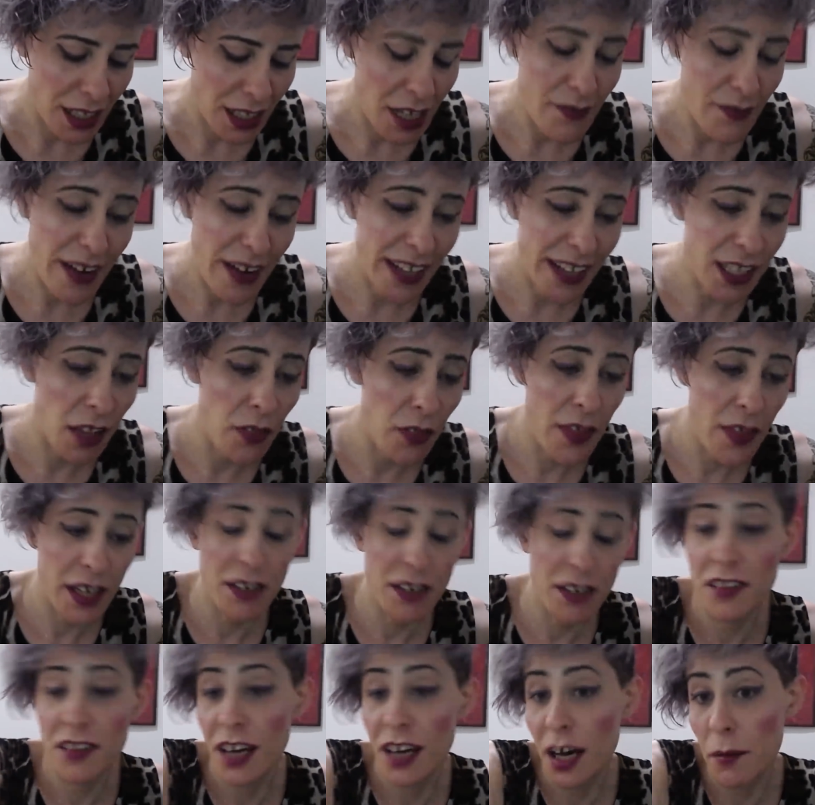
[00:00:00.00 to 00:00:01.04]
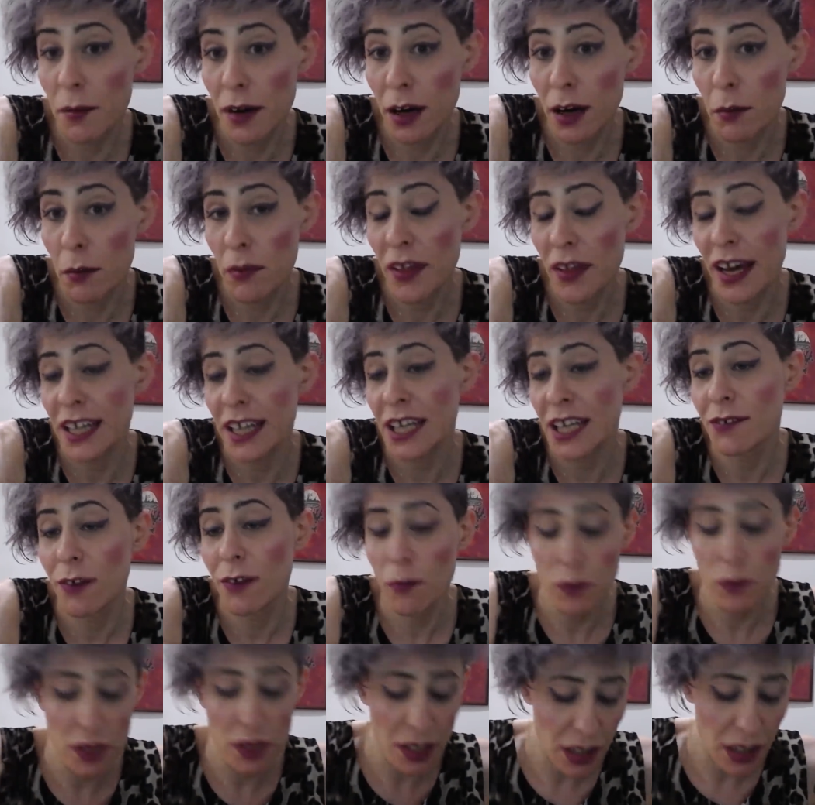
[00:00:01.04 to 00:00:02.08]
If anything has come up that
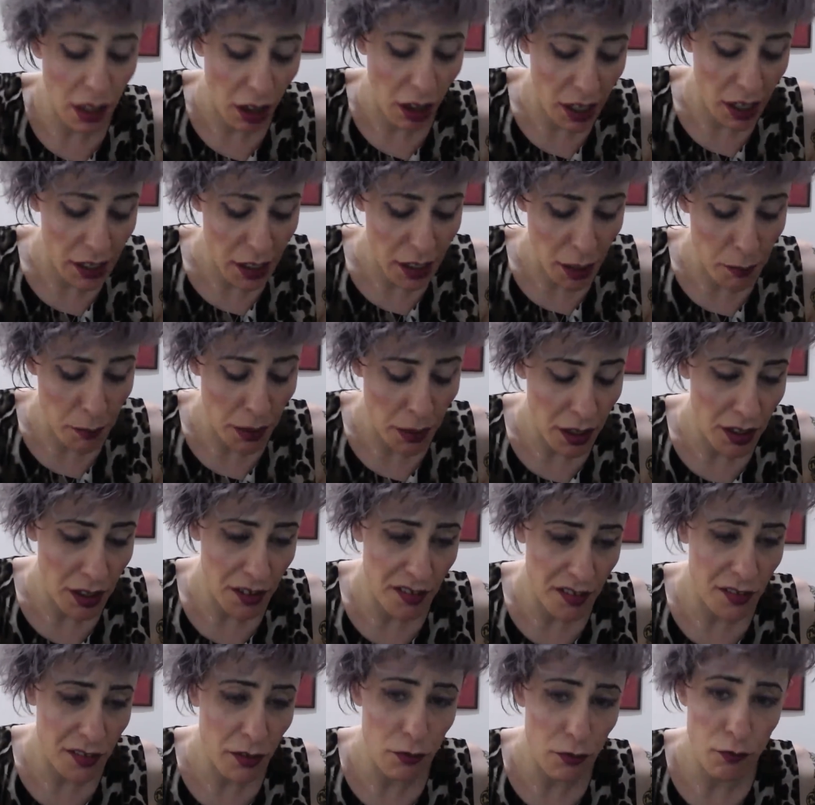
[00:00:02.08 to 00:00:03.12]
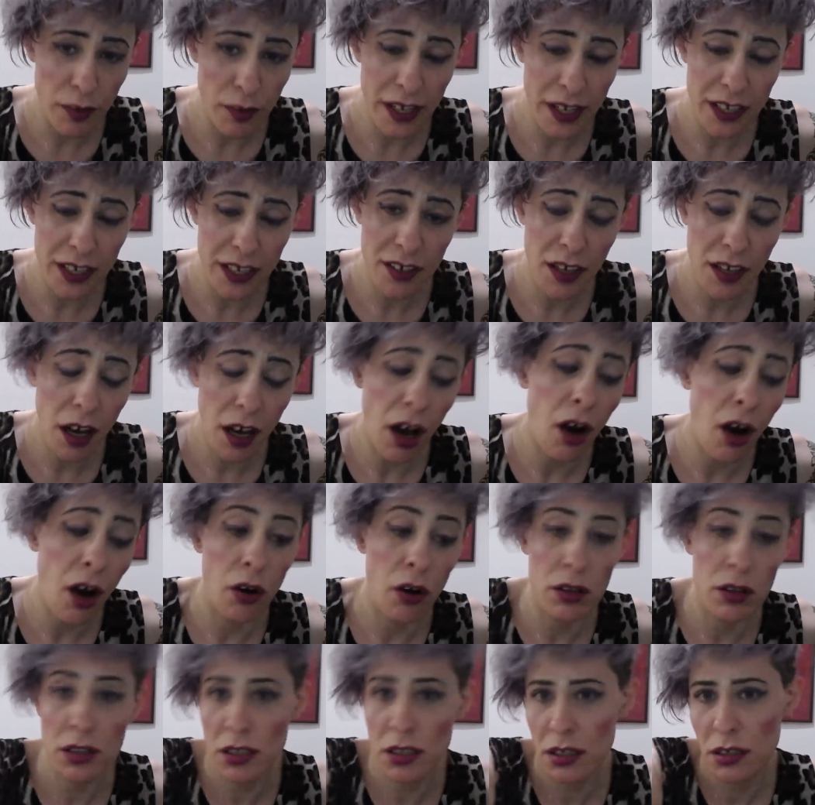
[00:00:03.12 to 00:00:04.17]
anyone would like a personal reading
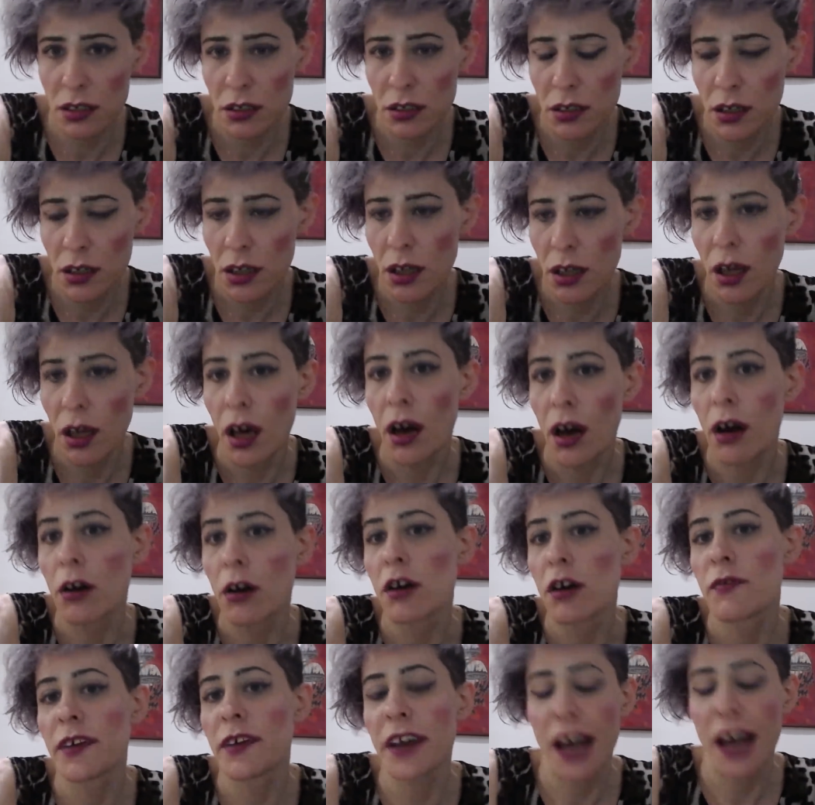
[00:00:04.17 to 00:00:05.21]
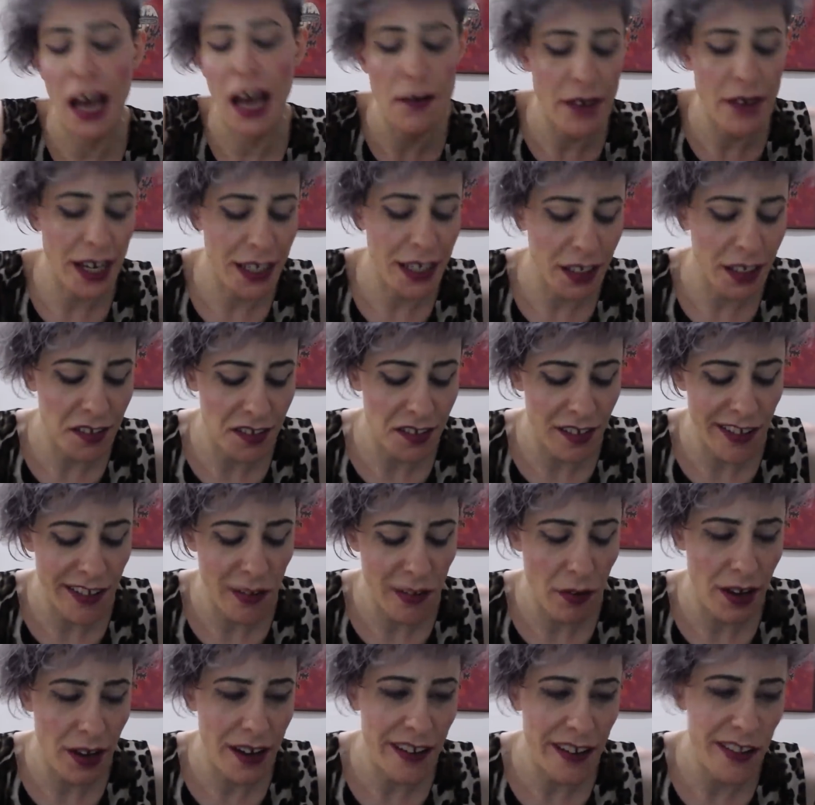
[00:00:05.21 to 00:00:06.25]
on, or if you have any
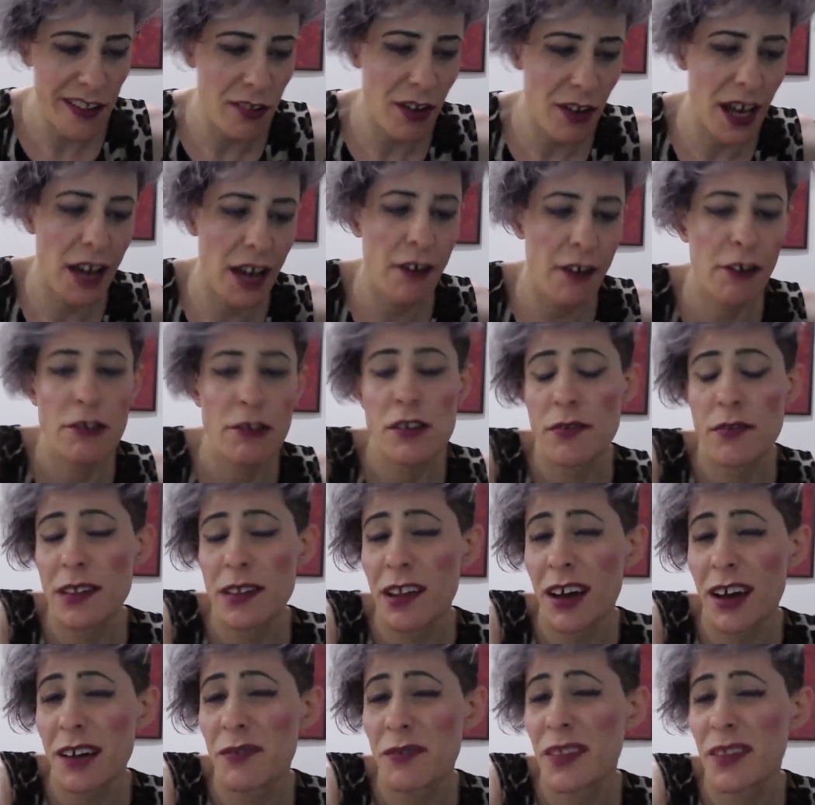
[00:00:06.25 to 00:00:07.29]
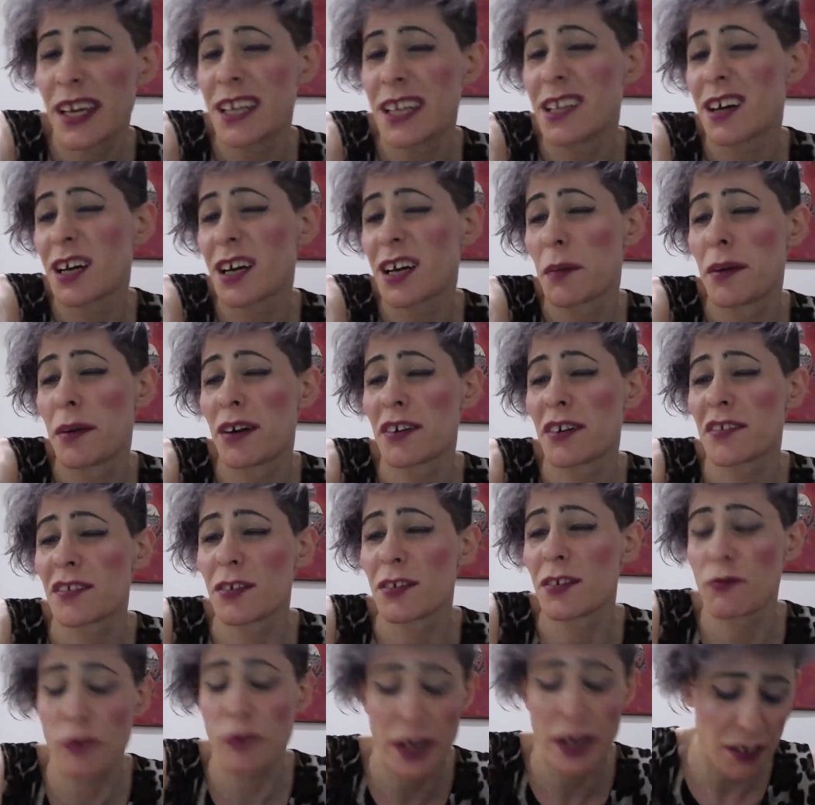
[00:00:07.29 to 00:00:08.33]
situational area of life that you'd like a
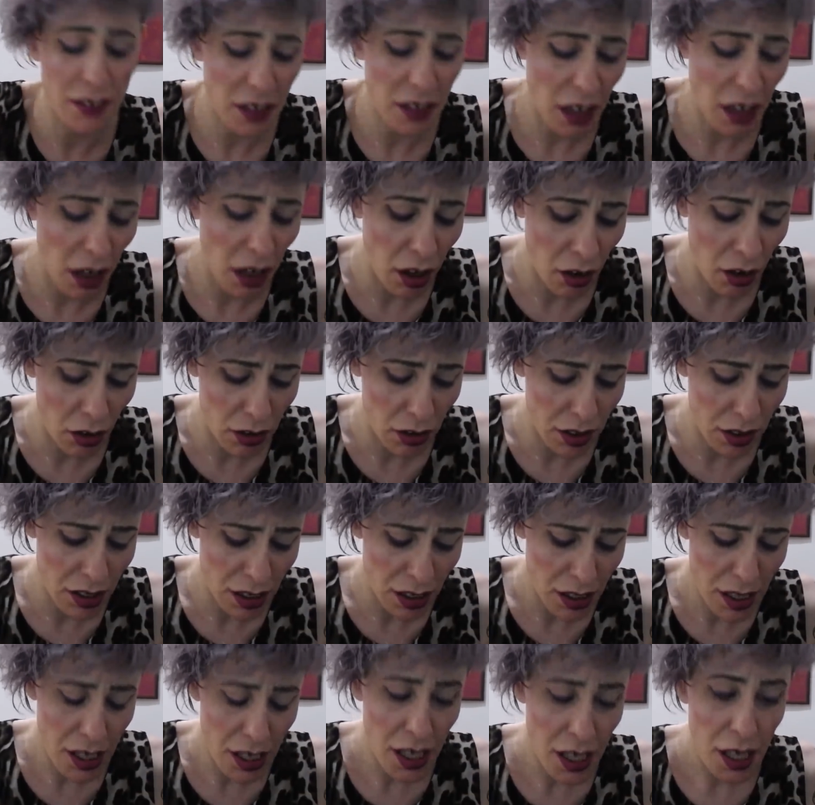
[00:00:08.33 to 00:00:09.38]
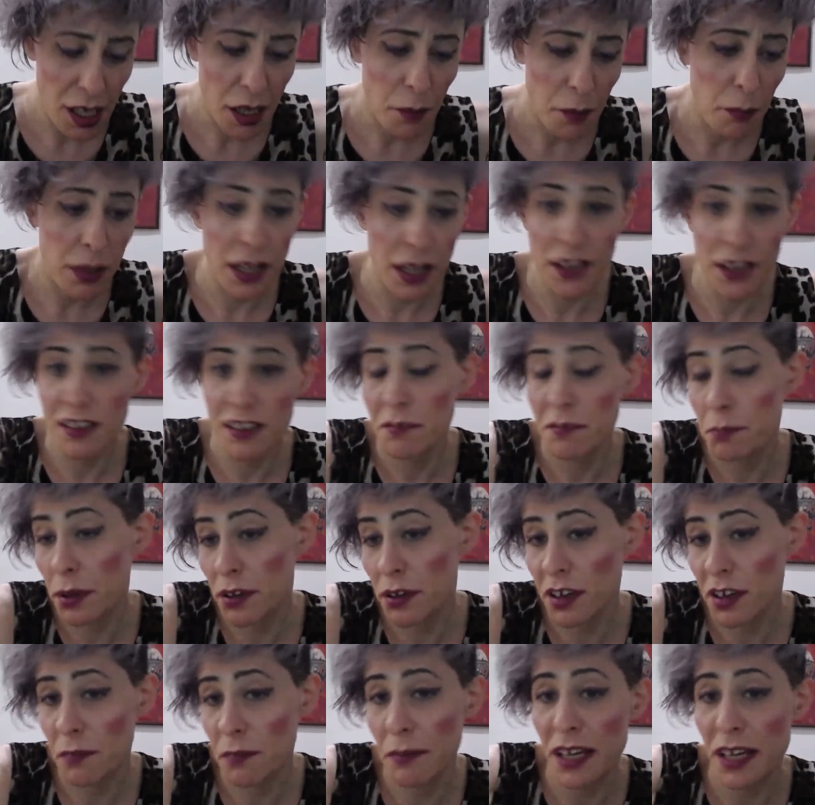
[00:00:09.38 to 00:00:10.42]
personal reading on, please
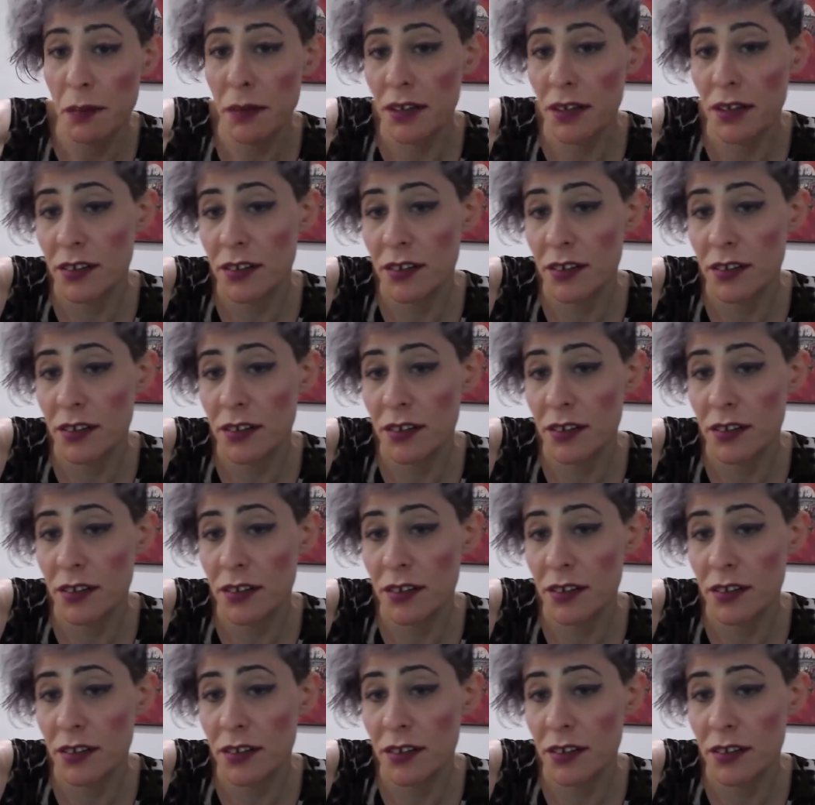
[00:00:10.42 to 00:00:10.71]
book me. My